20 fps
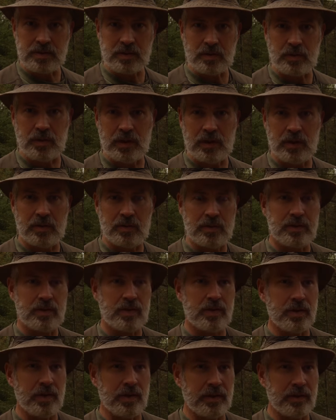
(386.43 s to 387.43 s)
square with
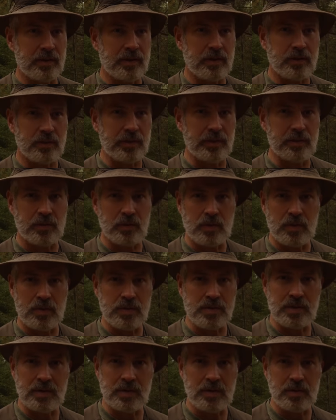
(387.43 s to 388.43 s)
I think 3
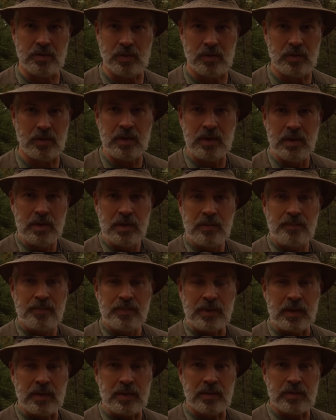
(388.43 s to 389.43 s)
drawers in it, or
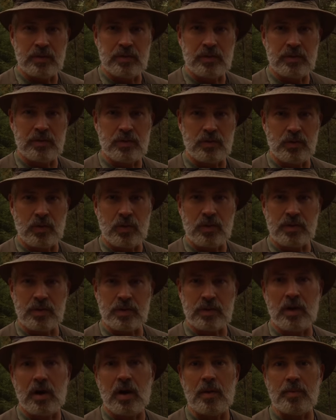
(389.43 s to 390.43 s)
a drawer in the
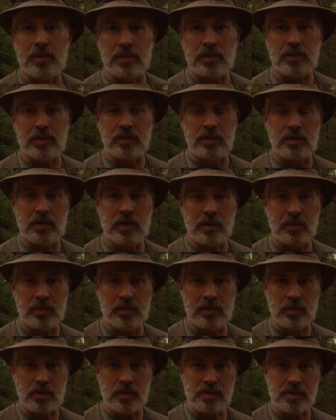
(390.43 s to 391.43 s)
top and 2
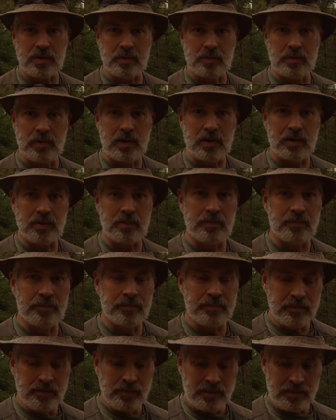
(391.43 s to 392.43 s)
cupboard doors in the bottom
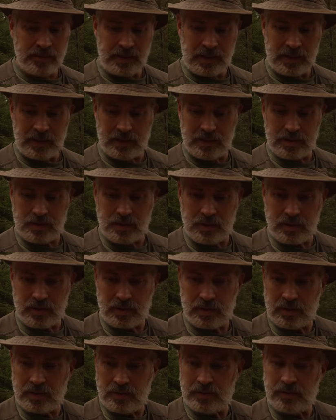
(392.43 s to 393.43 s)
as one of
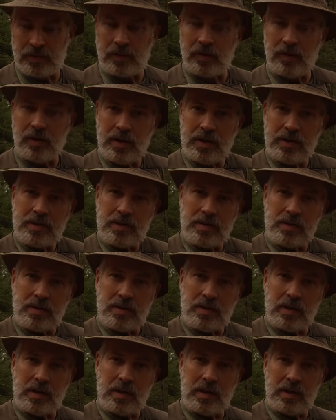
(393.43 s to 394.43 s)
the
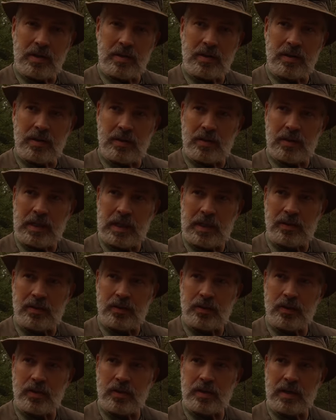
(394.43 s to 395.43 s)
configurations. And I
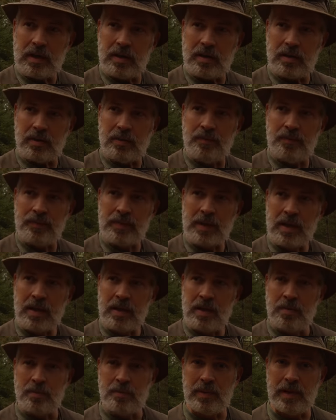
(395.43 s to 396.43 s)
learned how to
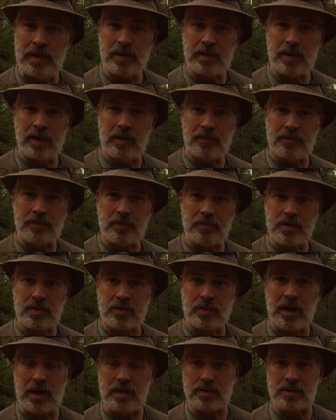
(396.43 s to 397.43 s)
make that from
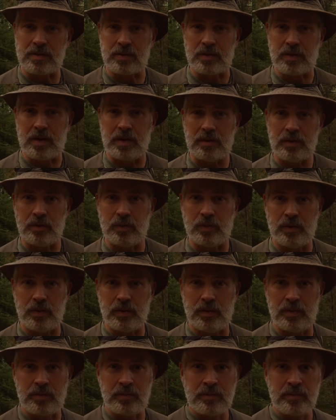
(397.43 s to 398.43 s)
scratch. So cut the
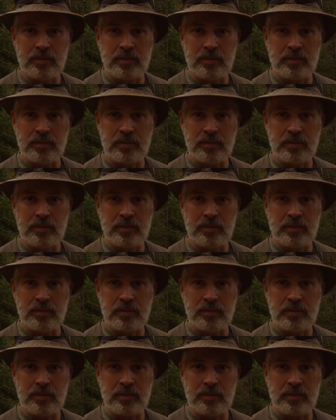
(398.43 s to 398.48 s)
wood,